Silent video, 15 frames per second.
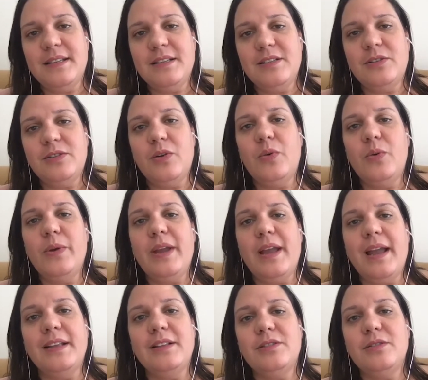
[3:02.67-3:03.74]
So we
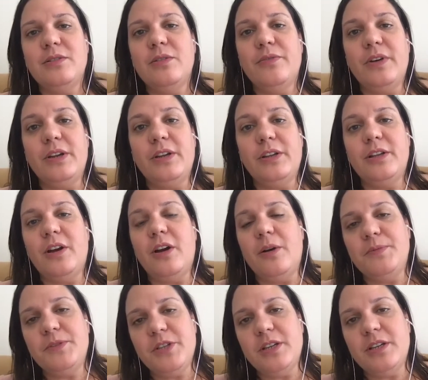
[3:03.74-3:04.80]
had to look for another
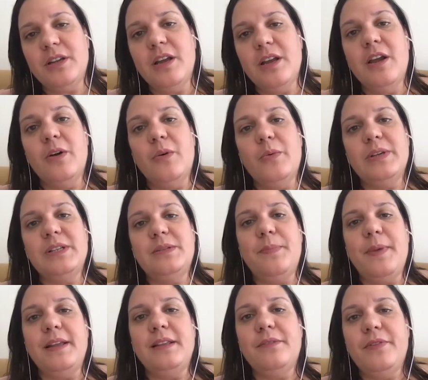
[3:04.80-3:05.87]
option. We
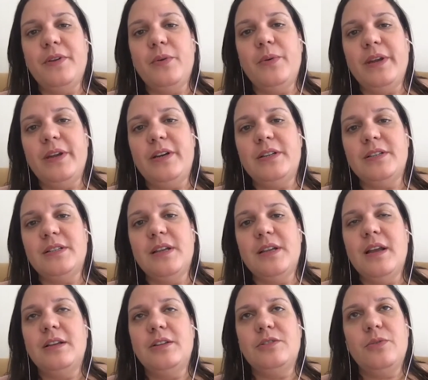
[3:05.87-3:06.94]
spent a few years,
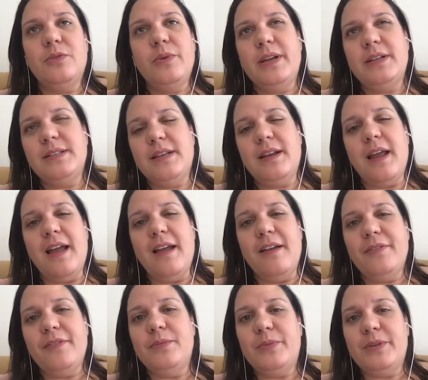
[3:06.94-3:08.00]
2 years and a
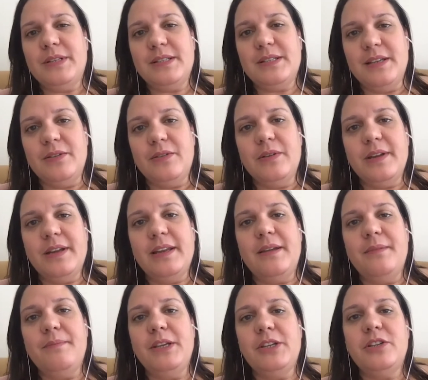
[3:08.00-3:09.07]
half in Brazil in a
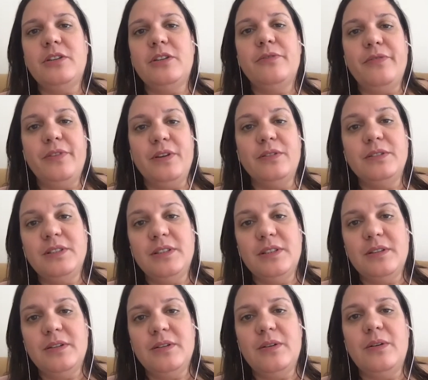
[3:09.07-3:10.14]
mission field
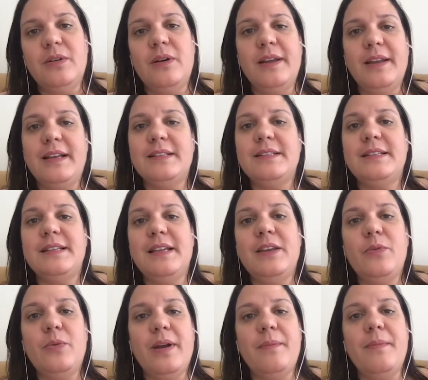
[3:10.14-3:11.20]
in a city
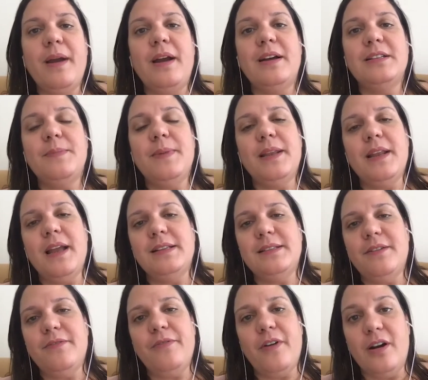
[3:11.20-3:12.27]
where my husband has
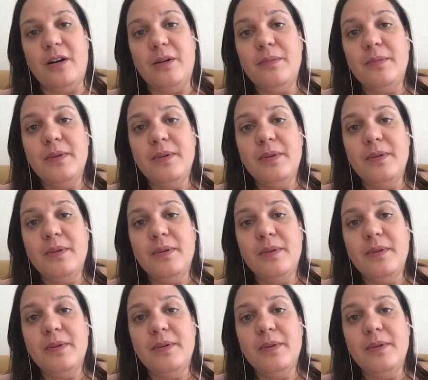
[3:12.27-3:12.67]
a farm.